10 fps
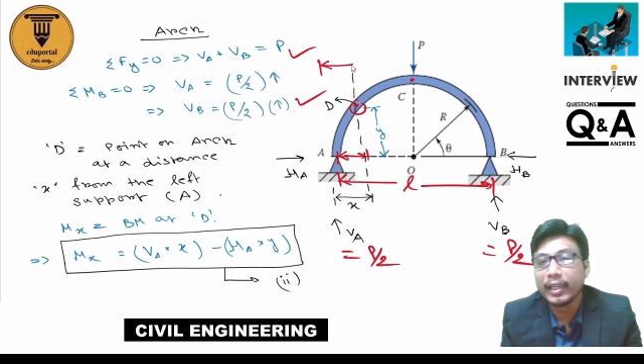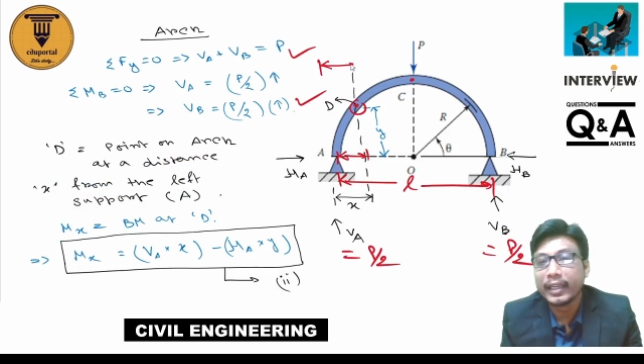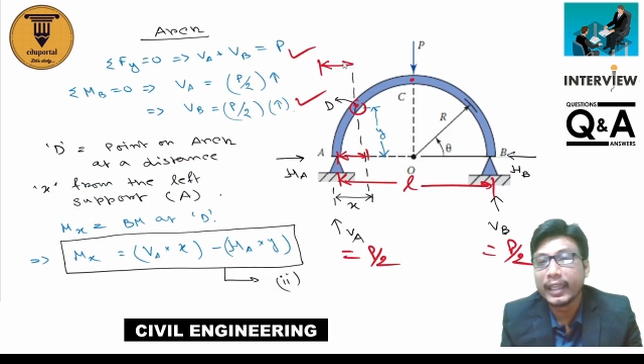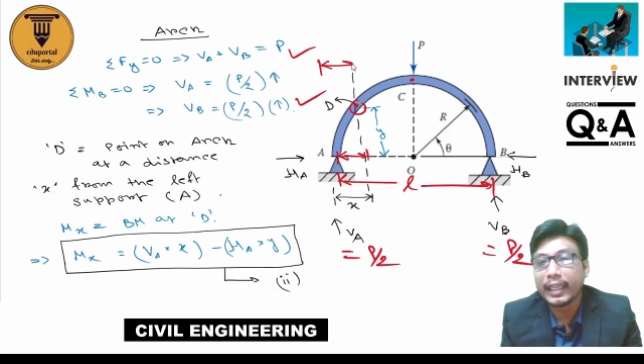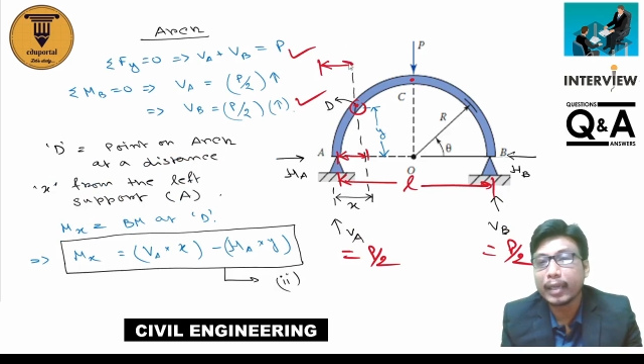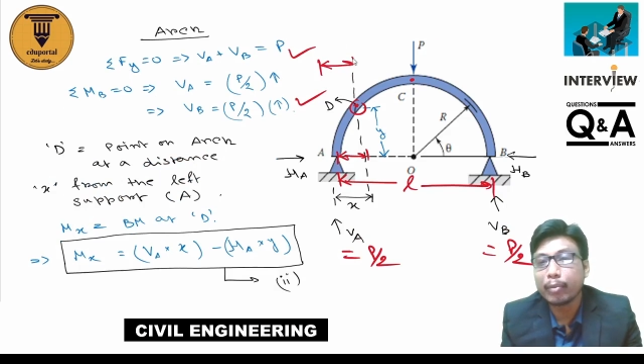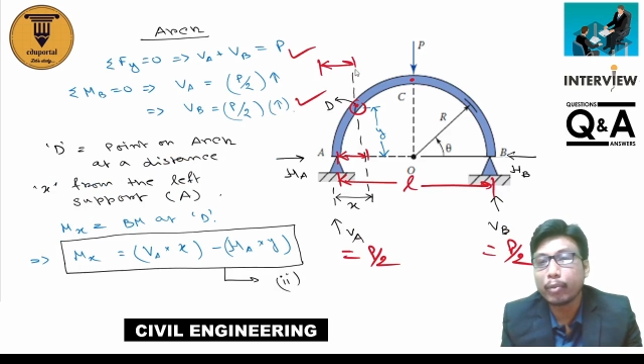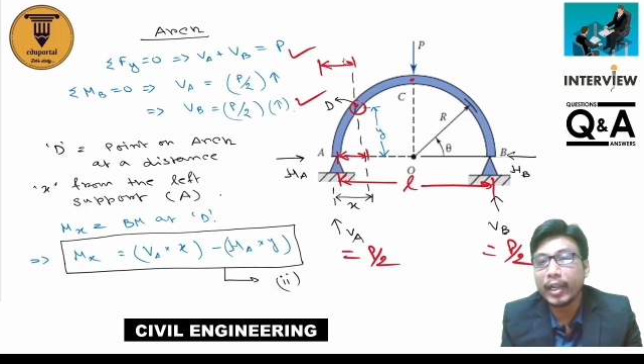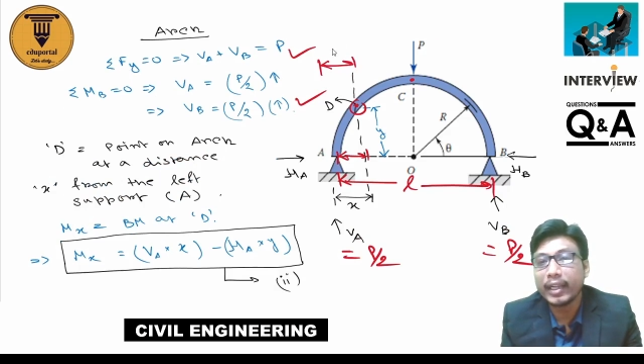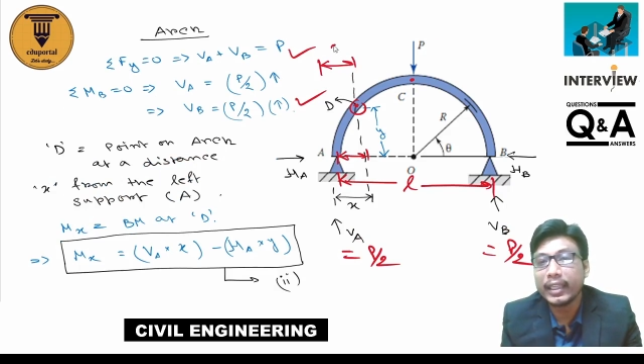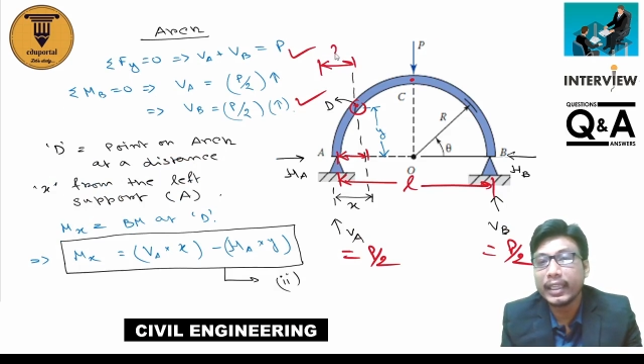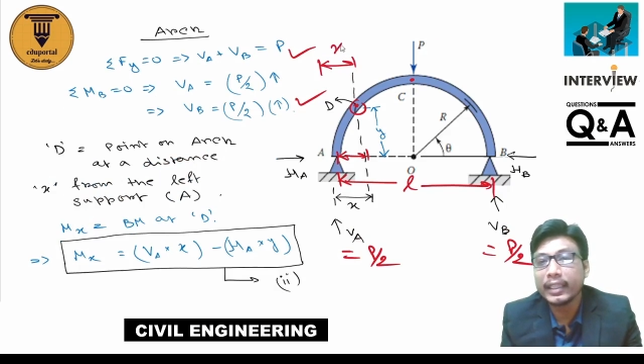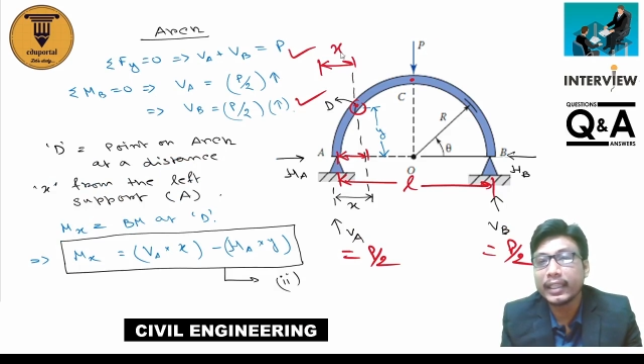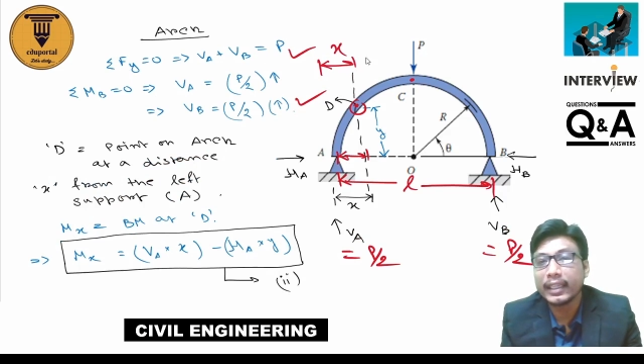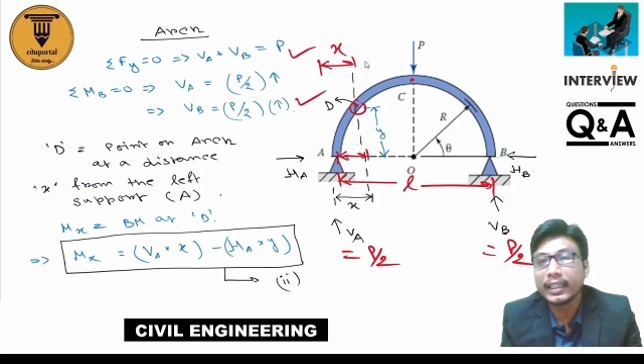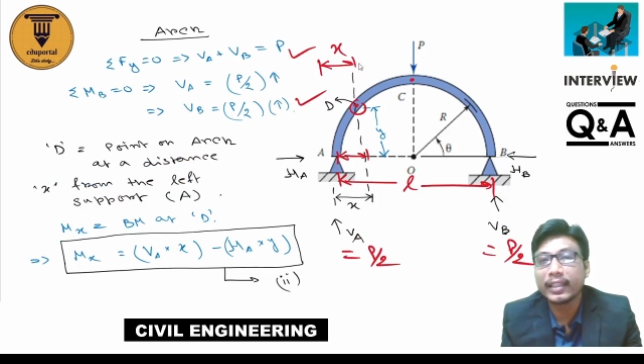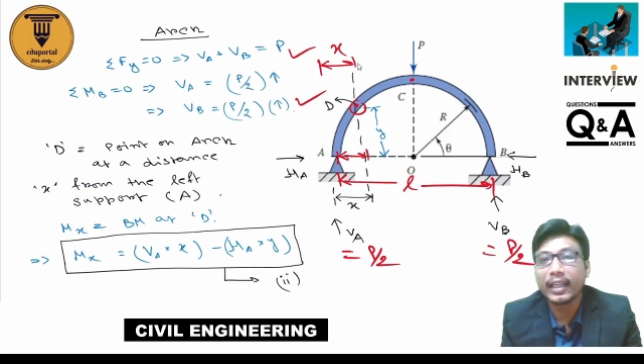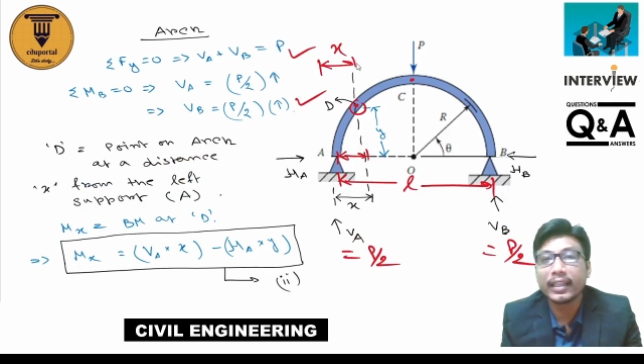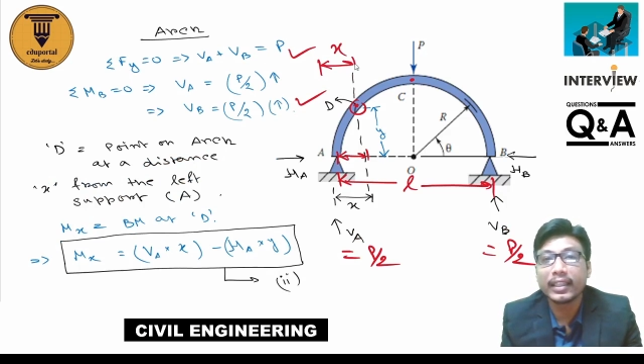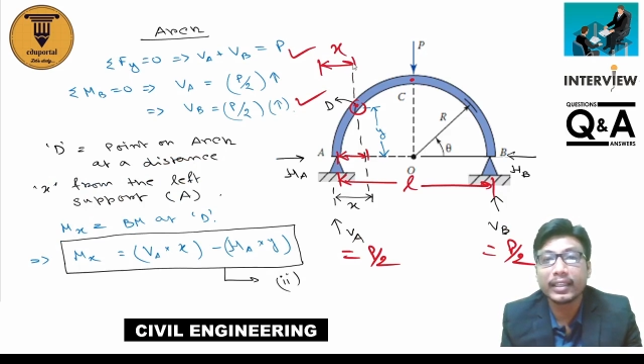taking a point D, that is
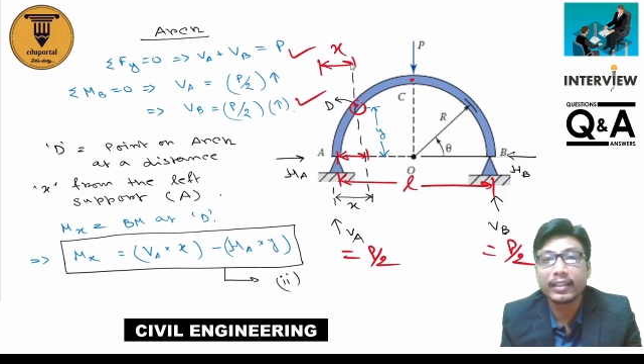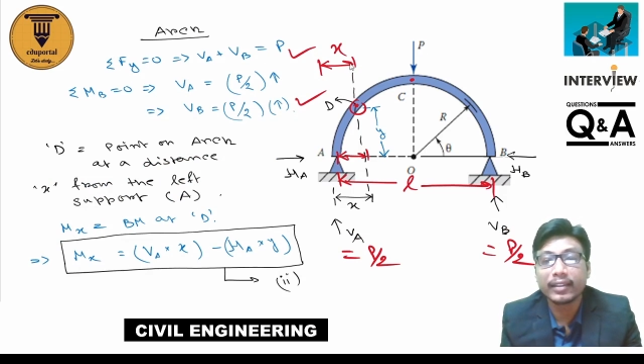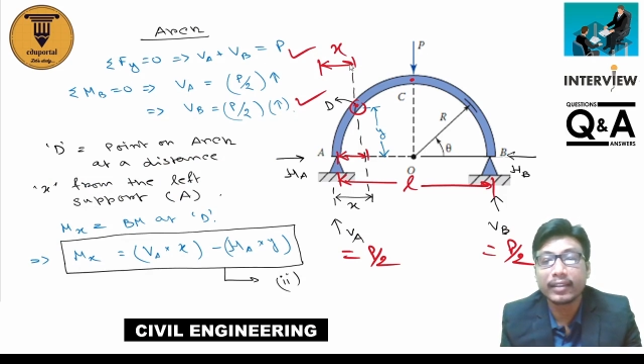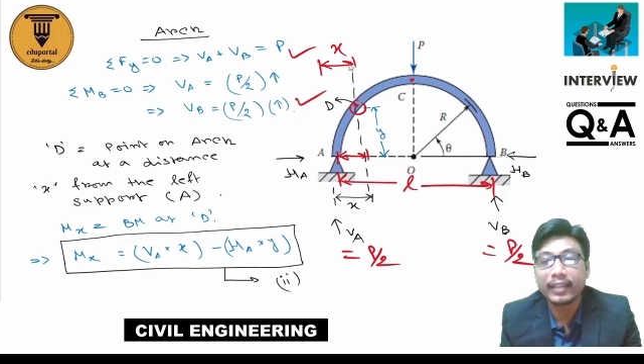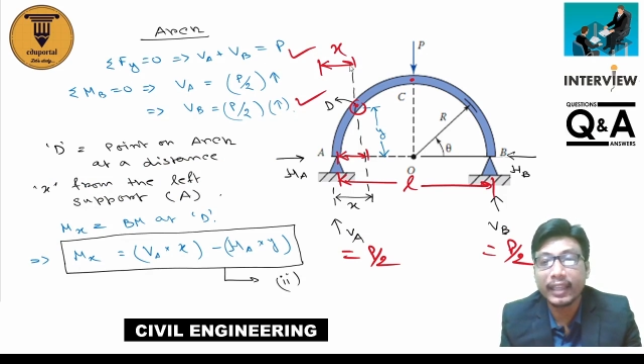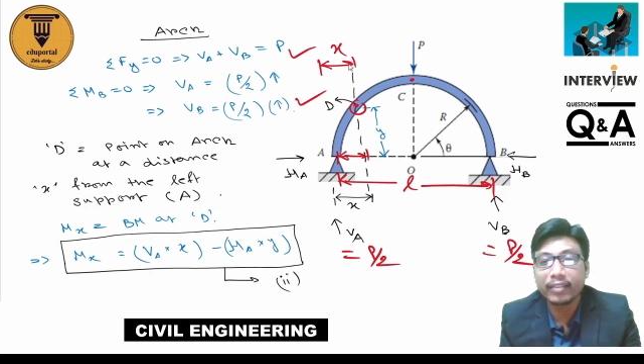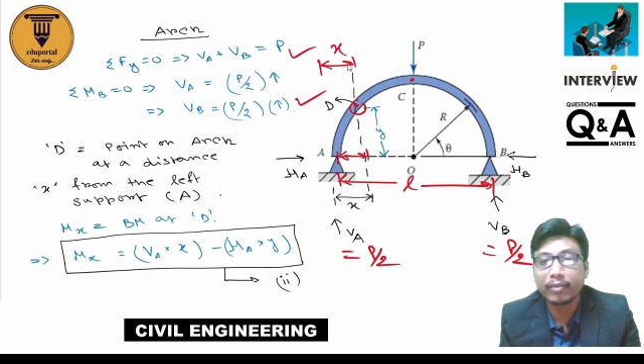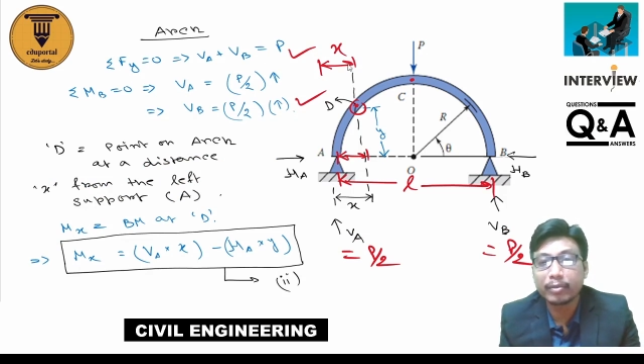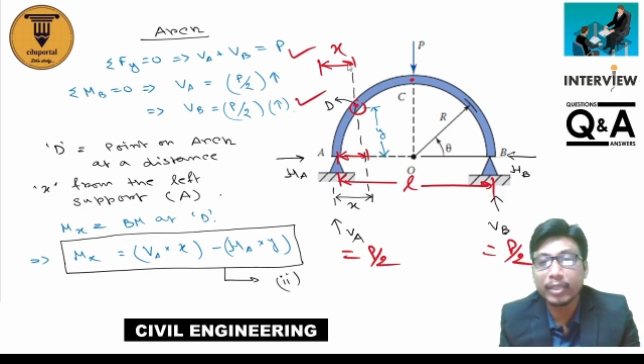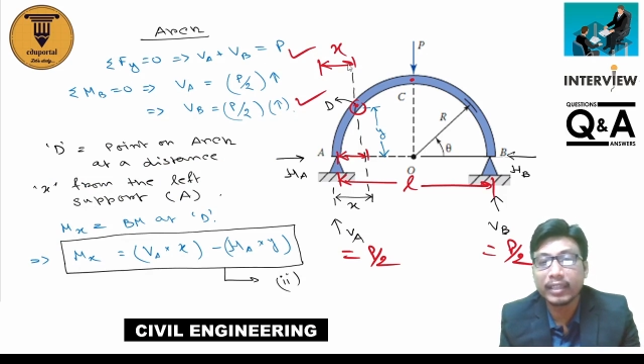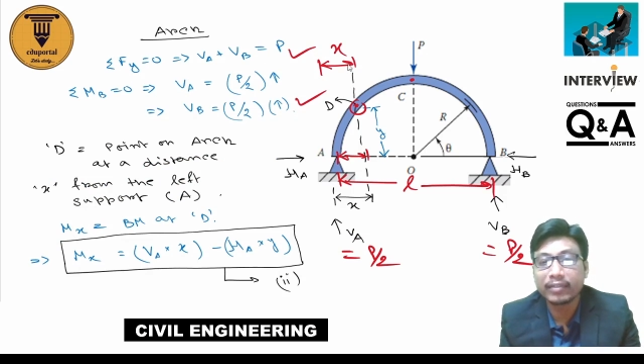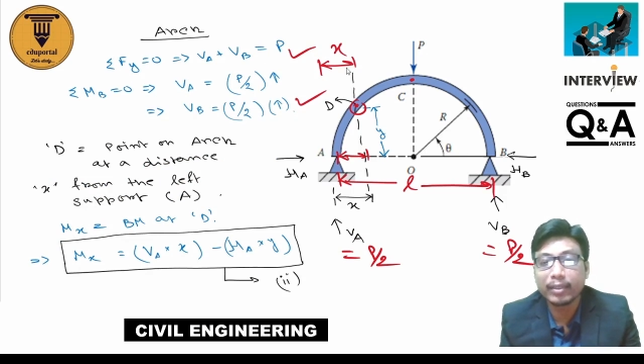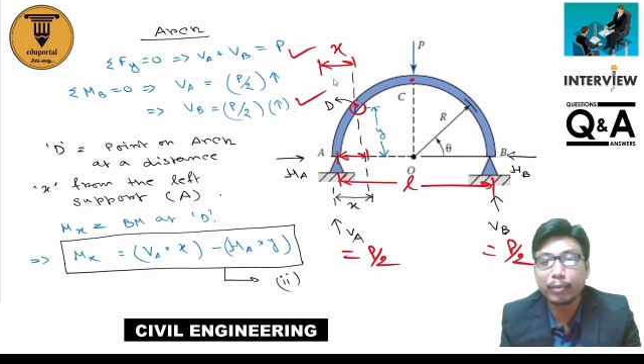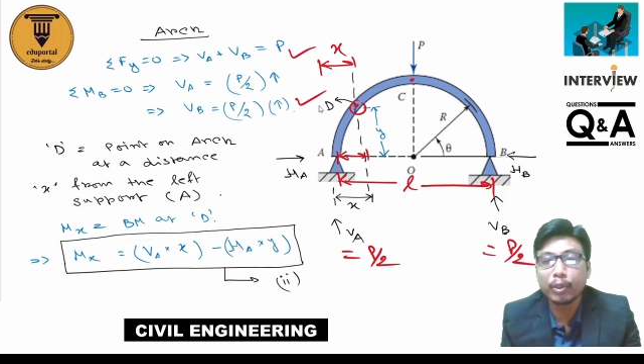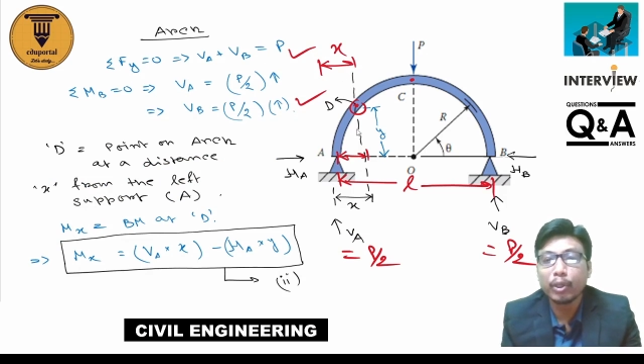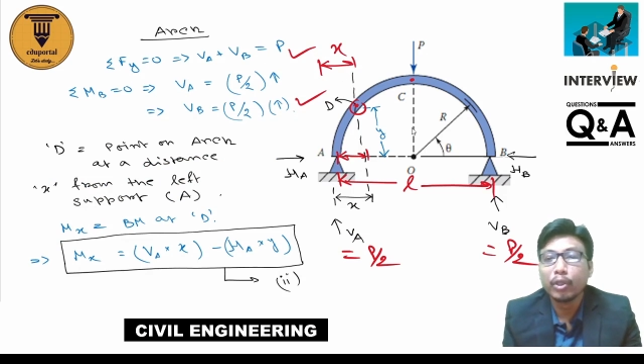at the distance X from the left support.